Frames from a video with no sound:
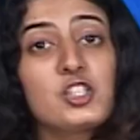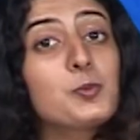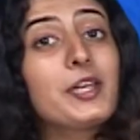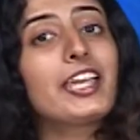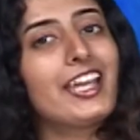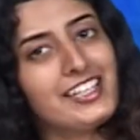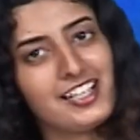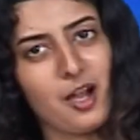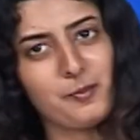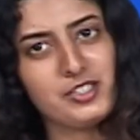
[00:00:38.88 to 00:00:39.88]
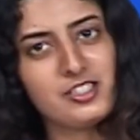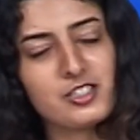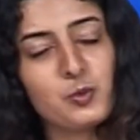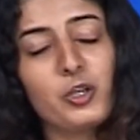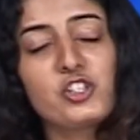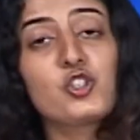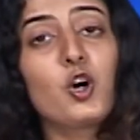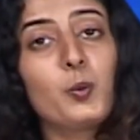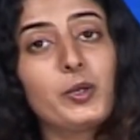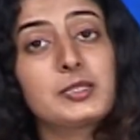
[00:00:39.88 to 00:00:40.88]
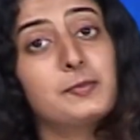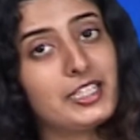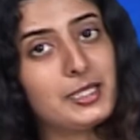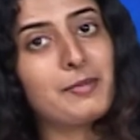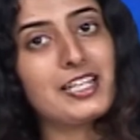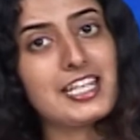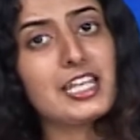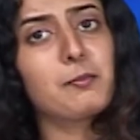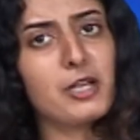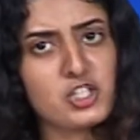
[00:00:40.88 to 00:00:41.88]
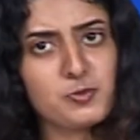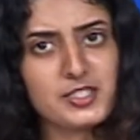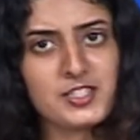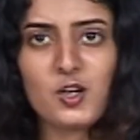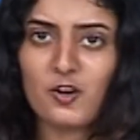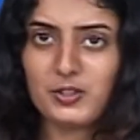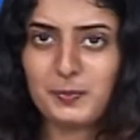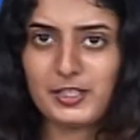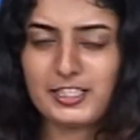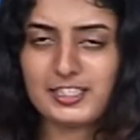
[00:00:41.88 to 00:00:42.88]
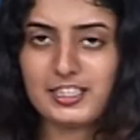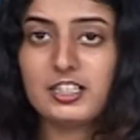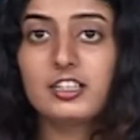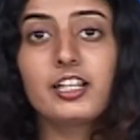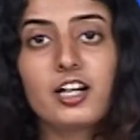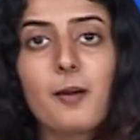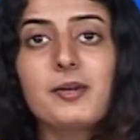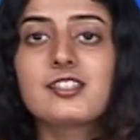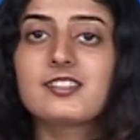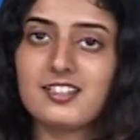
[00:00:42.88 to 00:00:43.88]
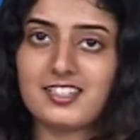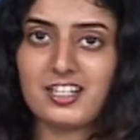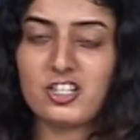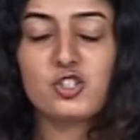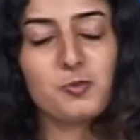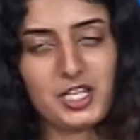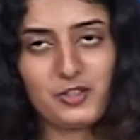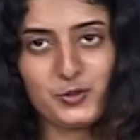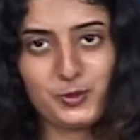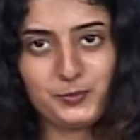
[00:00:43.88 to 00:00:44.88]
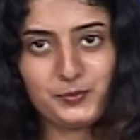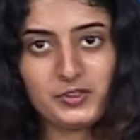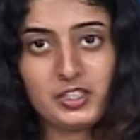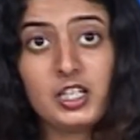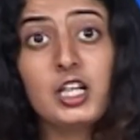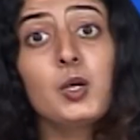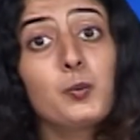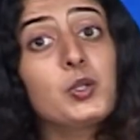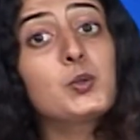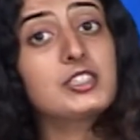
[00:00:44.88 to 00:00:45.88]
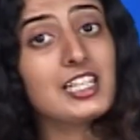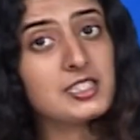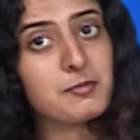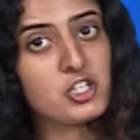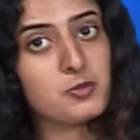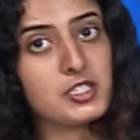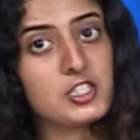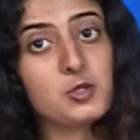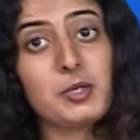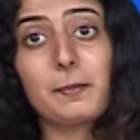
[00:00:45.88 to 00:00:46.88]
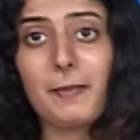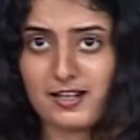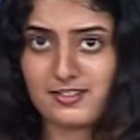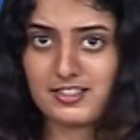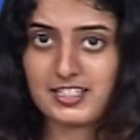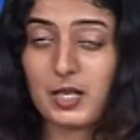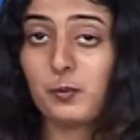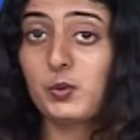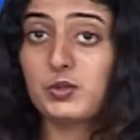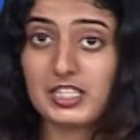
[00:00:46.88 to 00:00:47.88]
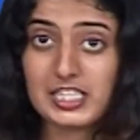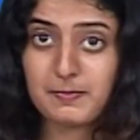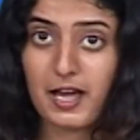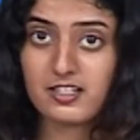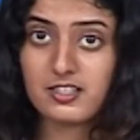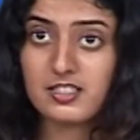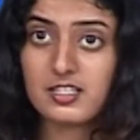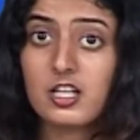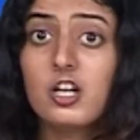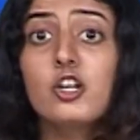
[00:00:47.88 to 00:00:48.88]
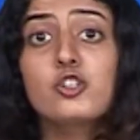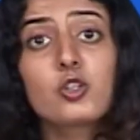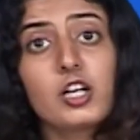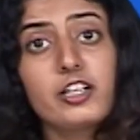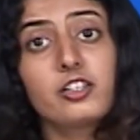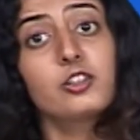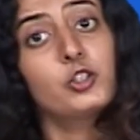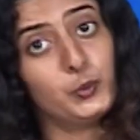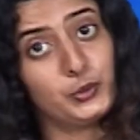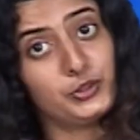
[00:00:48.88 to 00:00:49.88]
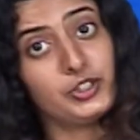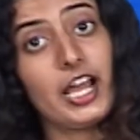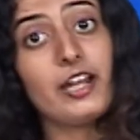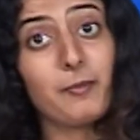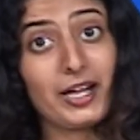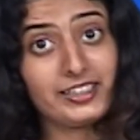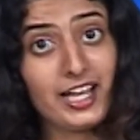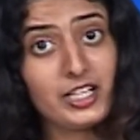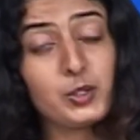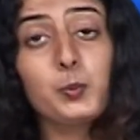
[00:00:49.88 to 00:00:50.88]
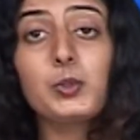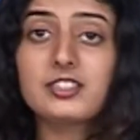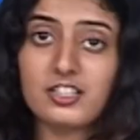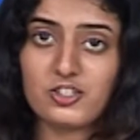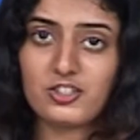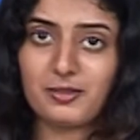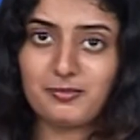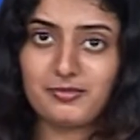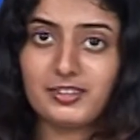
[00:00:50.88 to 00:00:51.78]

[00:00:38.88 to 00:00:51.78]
To make any garment, one should always begin by taking measurements of the person the garment is intended to make for. We use these measurements to make patterns and we use these patterns to cut cloth and by that we stitch them.